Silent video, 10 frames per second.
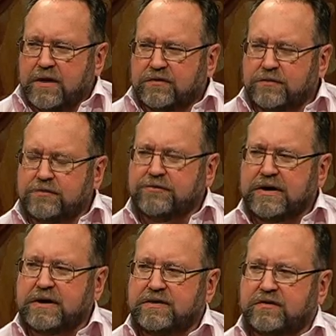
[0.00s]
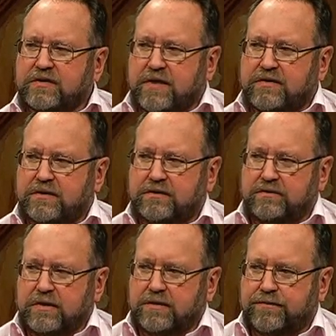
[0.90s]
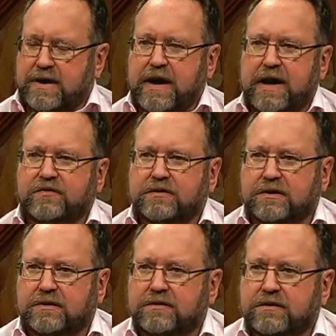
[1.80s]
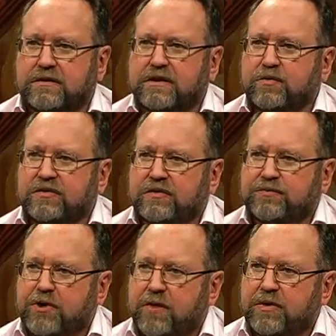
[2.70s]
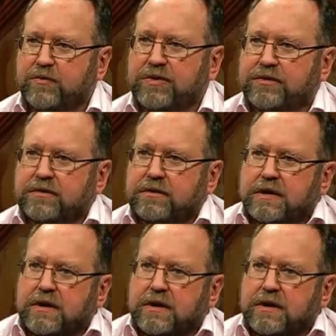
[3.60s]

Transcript: So you really discovered by accident that there was this problem with